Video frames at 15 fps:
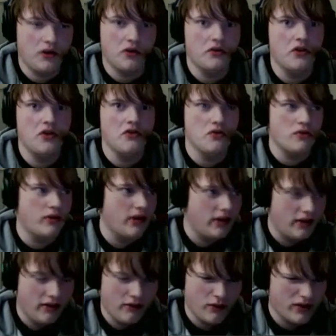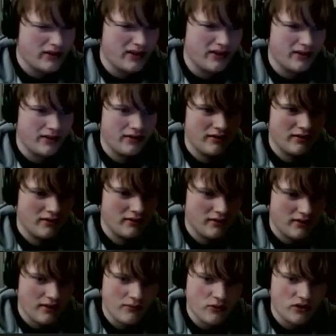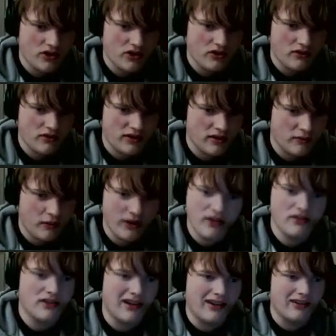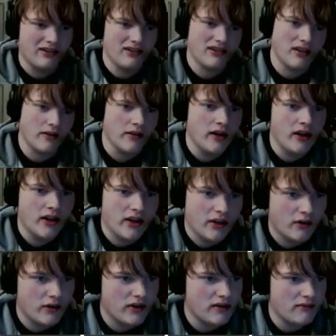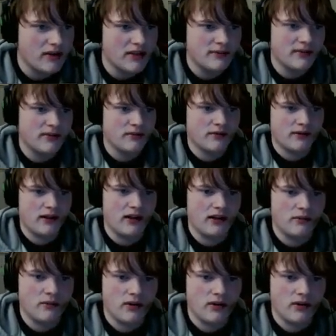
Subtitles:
I don't know. Was it? Stop questioning yourself. Why are you talking to yourself? The door to the basement was locked.